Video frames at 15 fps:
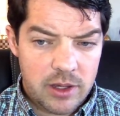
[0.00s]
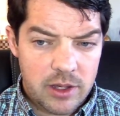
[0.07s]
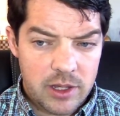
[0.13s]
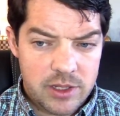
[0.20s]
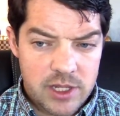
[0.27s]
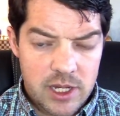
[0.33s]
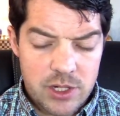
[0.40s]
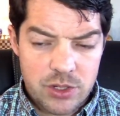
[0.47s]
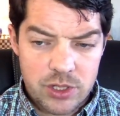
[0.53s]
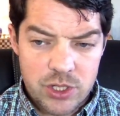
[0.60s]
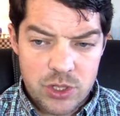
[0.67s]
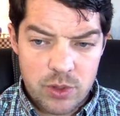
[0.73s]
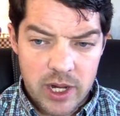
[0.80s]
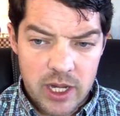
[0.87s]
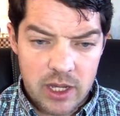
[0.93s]
essentially
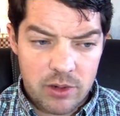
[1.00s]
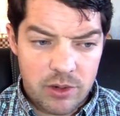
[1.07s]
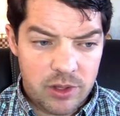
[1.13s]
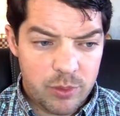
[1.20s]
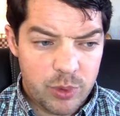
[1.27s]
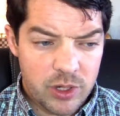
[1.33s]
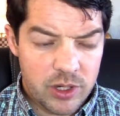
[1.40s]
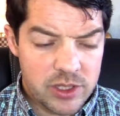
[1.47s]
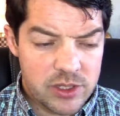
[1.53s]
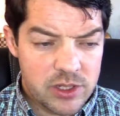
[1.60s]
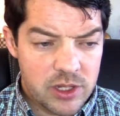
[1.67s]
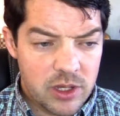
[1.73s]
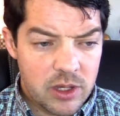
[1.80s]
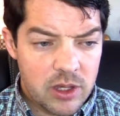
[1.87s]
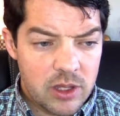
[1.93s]
trading all the pawns.
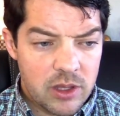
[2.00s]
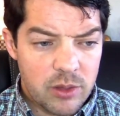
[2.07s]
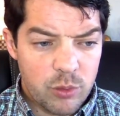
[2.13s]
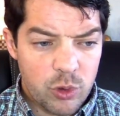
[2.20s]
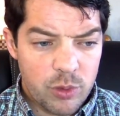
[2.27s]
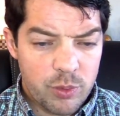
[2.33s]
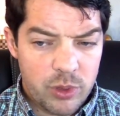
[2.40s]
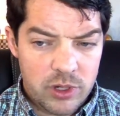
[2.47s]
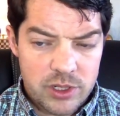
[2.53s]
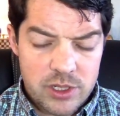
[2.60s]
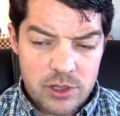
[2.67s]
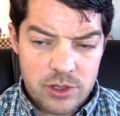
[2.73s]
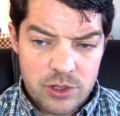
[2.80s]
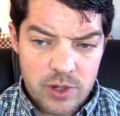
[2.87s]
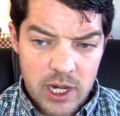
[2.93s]
The more pawns
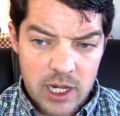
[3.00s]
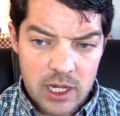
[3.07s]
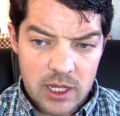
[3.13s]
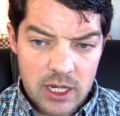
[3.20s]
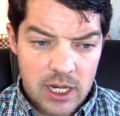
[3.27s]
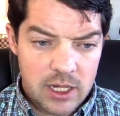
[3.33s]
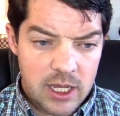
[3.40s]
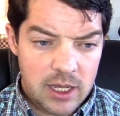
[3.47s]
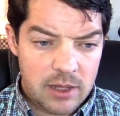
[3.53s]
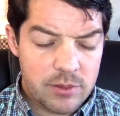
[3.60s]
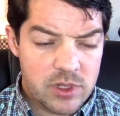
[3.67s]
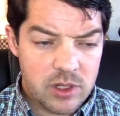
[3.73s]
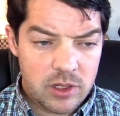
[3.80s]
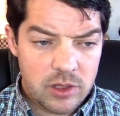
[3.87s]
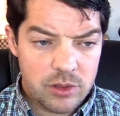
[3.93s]
you trade in
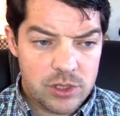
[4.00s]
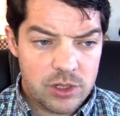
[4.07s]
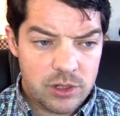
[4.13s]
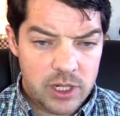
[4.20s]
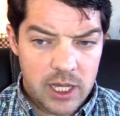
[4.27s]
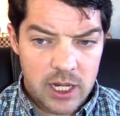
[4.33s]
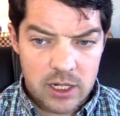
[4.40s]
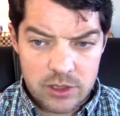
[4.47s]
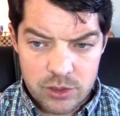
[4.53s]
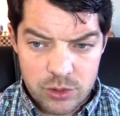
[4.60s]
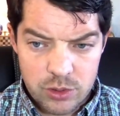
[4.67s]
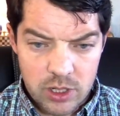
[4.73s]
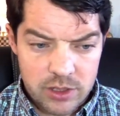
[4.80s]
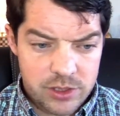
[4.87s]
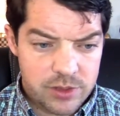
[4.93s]
endgames, the closer you're getting to
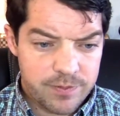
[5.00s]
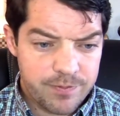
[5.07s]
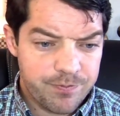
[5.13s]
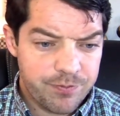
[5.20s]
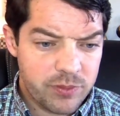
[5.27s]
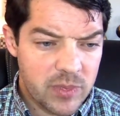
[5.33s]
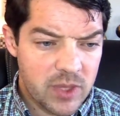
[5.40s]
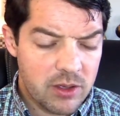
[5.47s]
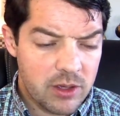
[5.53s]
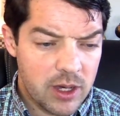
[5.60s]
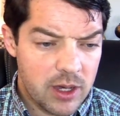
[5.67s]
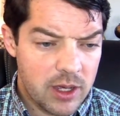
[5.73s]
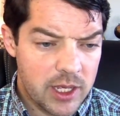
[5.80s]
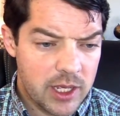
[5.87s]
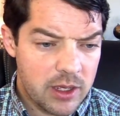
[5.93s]
draws.
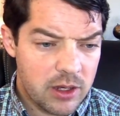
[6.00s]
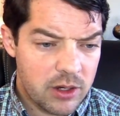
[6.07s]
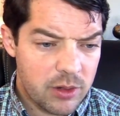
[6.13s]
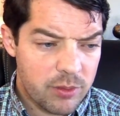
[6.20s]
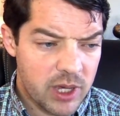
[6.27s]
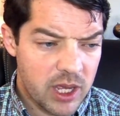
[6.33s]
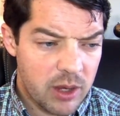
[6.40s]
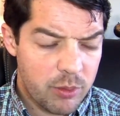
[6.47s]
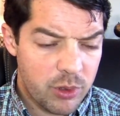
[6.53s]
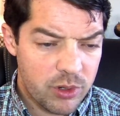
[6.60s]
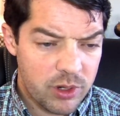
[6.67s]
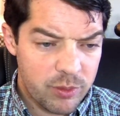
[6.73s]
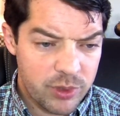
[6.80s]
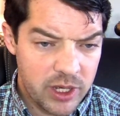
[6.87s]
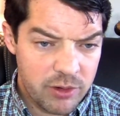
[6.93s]
Here, my
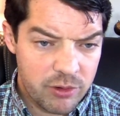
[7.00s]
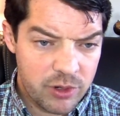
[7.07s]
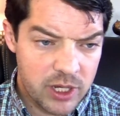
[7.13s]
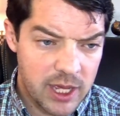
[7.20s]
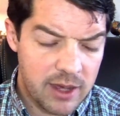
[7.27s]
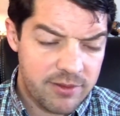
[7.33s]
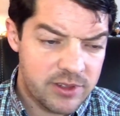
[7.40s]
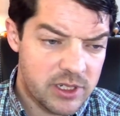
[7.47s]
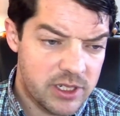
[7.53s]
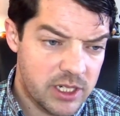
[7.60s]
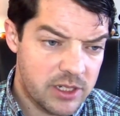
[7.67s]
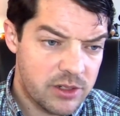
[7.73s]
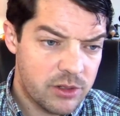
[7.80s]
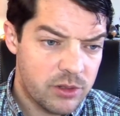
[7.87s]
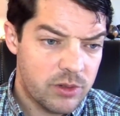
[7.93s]
opponent played rook f to
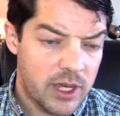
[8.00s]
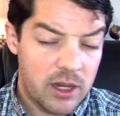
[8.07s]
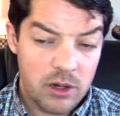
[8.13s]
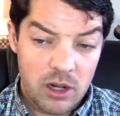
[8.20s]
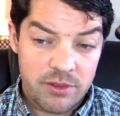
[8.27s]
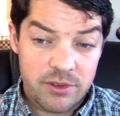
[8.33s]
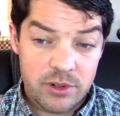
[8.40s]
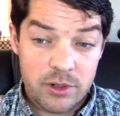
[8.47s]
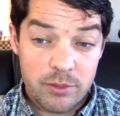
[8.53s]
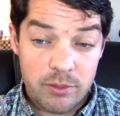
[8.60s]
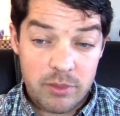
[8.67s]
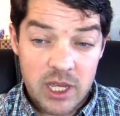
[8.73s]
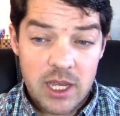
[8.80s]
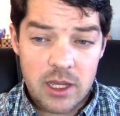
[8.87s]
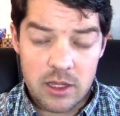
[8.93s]
d2 and offered
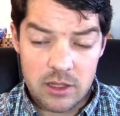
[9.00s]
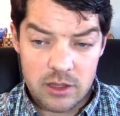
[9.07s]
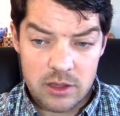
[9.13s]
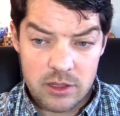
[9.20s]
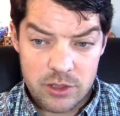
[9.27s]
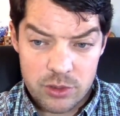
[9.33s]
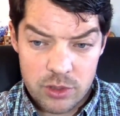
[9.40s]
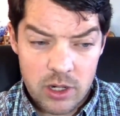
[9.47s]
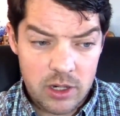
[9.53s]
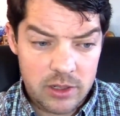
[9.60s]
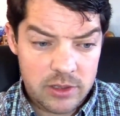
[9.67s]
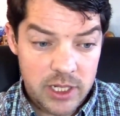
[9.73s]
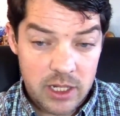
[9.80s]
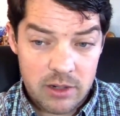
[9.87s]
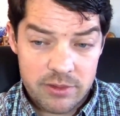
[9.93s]
me the draw.
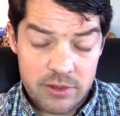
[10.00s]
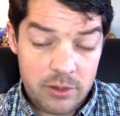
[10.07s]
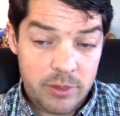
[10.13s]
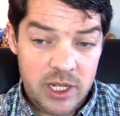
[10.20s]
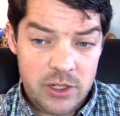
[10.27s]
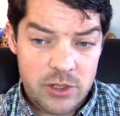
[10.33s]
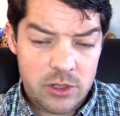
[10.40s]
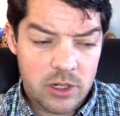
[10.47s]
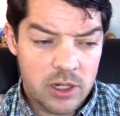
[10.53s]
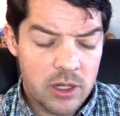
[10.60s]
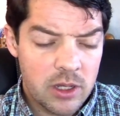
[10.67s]
He offered me a draw,